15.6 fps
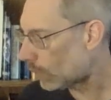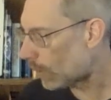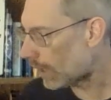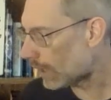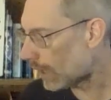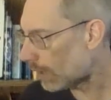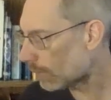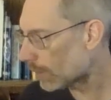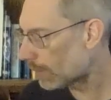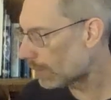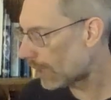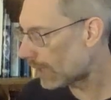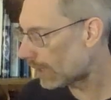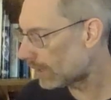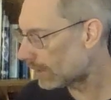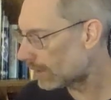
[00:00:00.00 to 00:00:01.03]
While I
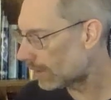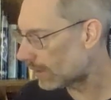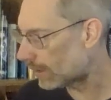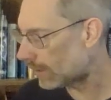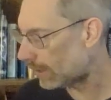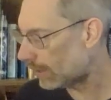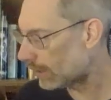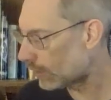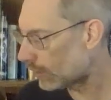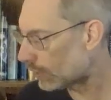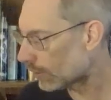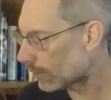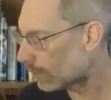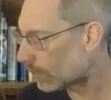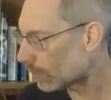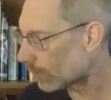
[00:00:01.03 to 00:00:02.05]
remain an
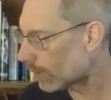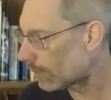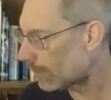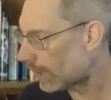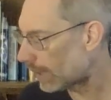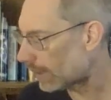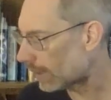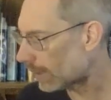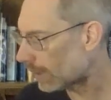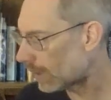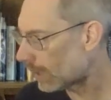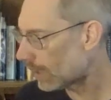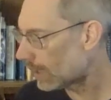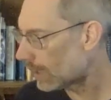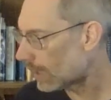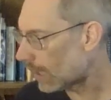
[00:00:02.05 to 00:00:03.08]
incurable romantic,
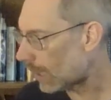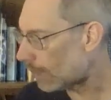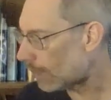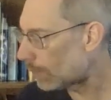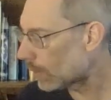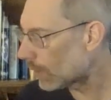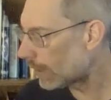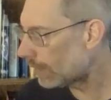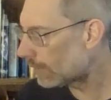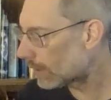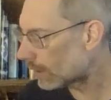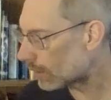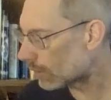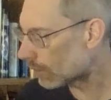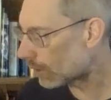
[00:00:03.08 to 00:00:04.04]
I believe that